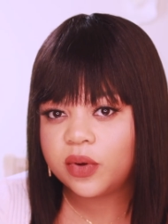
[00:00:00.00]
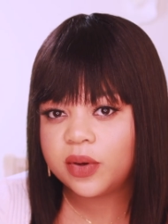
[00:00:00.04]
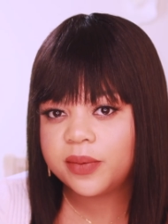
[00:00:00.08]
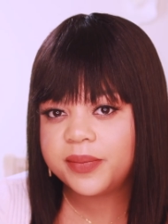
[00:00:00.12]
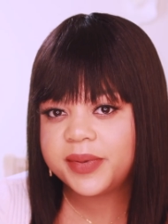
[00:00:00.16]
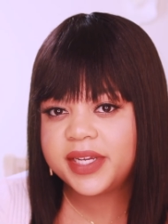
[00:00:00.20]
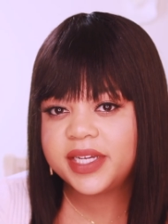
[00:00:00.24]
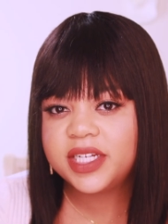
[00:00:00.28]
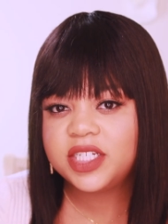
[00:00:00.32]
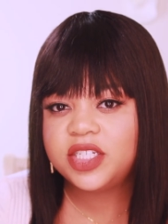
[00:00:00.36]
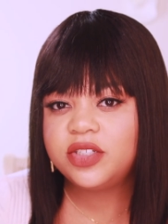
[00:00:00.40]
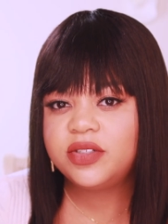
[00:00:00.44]

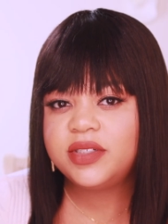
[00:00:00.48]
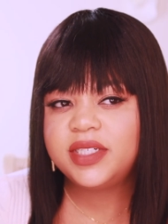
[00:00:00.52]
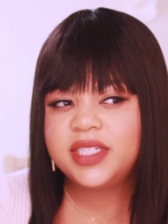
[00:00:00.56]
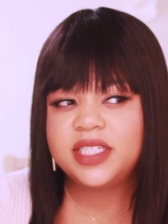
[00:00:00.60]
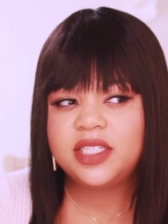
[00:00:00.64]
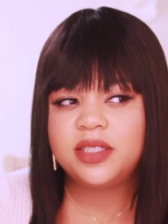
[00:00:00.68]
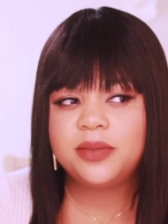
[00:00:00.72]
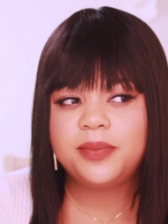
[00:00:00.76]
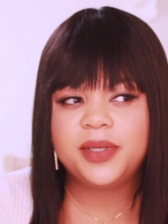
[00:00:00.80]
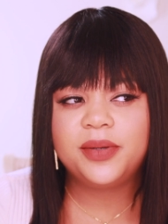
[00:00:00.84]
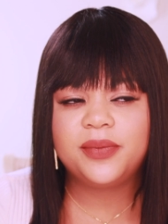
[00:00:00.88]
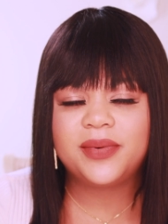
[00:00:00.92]
Because you need
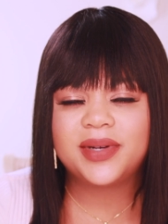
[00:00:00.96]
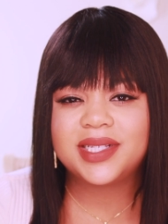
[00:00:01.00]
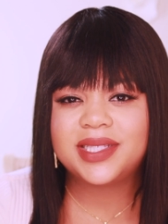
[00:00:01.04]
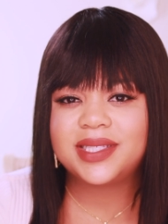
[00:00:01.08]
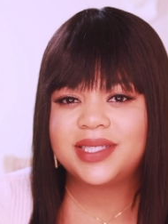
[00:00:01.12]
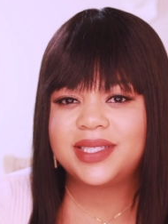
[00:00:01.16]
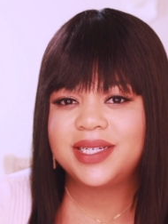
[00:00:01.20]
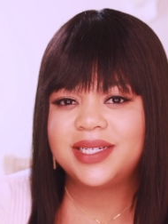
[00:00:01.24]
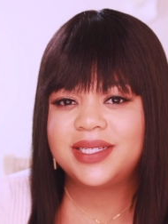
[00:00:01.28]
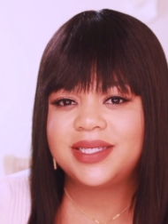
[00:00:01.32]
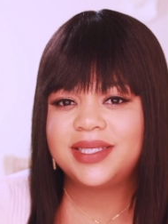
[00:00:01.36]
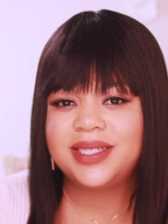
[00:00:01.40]
to be,
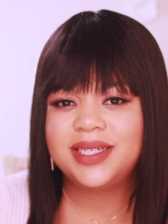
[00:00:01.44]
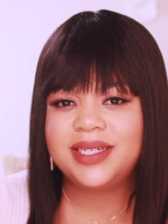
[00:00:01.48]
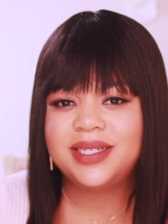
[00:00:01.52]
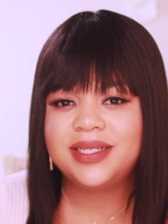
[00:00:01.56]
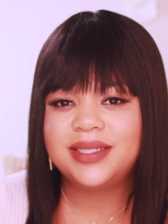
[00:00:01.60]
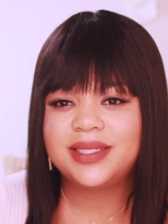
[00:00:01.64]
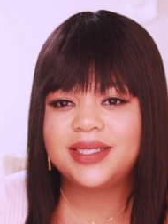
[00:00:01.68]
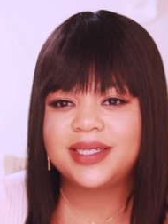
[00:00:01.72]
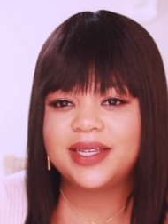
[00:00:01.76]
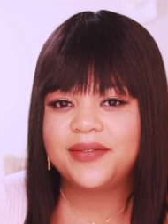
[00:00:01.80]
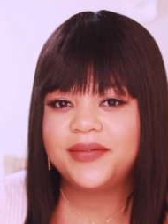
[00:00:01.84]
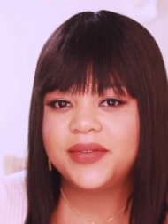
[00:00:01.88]
16,
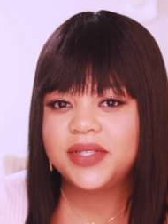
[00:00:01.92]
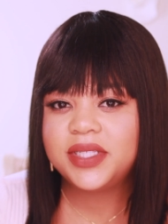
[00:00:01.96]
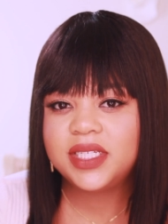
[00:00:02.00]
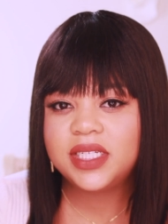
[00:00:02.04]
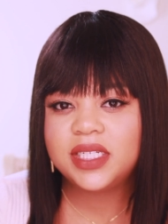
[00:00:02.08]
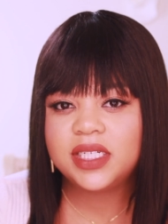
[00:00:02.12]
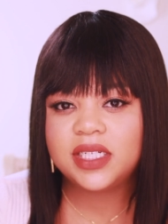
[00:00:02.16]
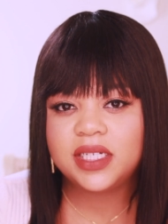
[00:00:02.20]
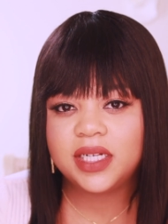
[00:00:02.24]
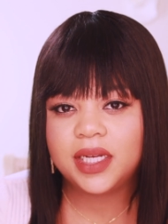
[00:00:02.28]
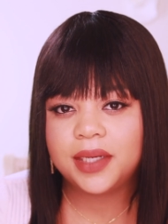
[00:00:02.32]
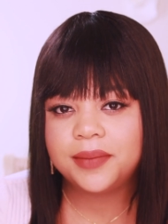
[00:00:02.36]
17
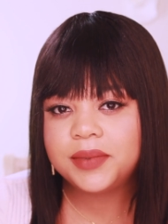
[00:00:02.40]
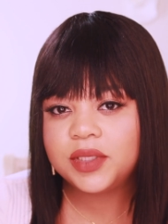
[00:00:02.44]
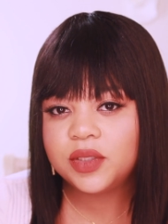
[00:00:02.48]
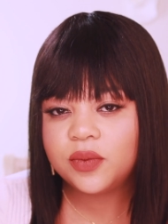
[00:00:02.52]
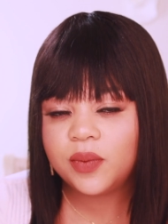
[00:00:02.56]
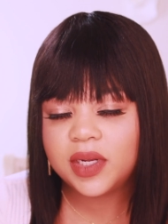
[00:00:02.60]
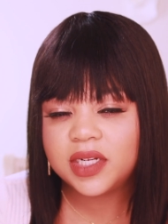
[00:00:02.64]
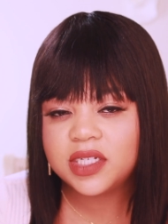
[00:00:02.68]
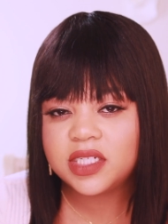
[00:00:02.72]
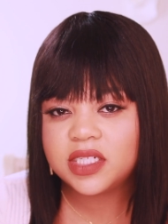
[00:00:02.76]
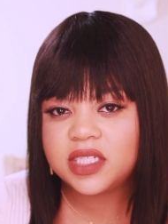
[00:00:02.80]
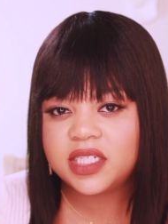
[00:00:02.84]
and up to
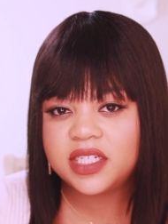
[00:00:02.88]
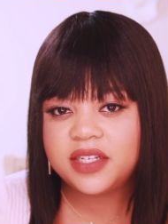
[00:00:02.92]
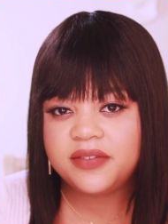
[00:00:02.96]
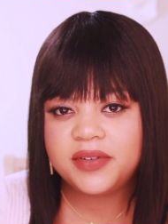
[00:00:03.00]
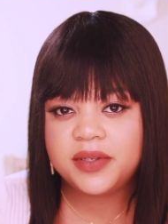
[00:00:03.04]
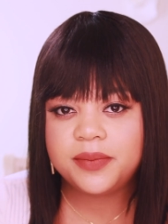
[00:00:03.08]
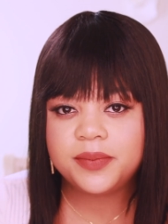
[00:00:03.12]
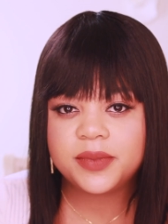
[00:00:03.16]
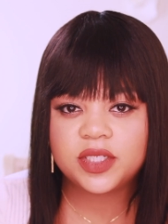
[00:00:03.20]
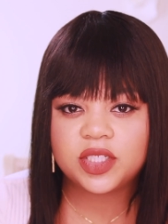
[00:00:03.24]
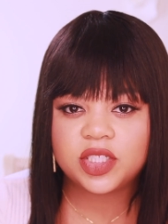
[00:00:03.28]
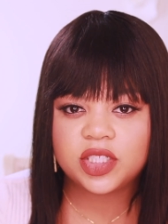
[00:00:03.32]
watch a
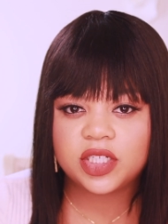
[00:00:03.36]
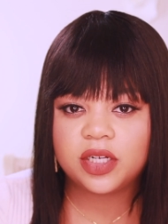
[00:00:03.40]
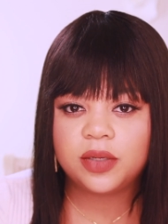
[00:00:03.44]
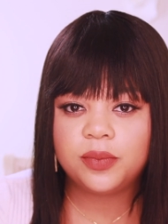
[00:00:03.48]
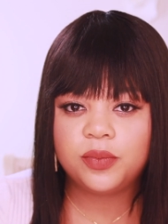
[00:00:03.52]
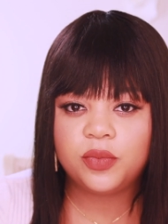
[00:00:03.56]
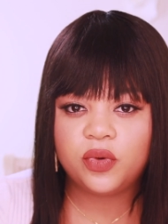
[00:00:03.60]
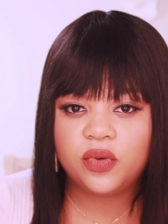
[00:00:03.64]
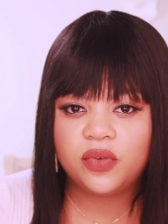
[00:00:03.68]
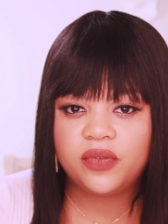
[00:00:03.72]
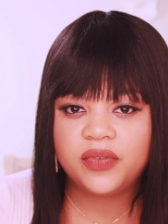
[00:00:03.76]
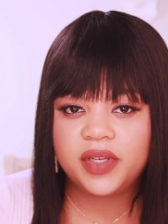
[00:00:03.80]
TV mature
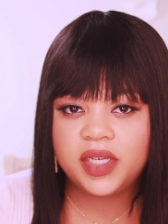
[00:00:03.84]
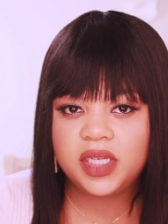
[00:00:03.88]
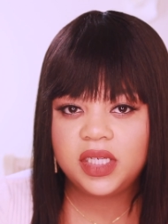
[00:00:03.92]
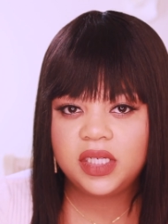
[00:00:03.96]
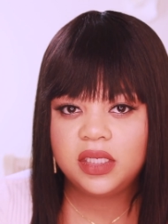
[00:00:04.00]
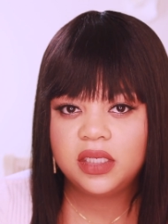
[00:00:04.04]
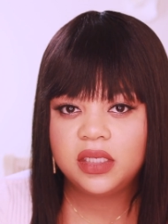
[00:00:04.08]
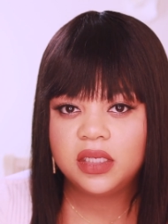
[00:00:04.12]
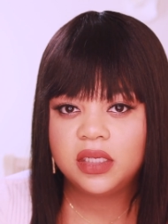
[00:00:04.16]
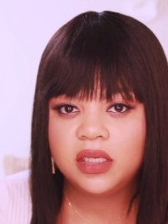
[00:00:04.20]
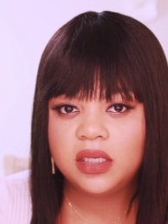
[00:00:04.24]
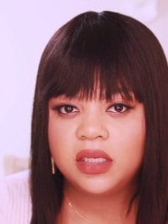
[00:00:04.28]
movie?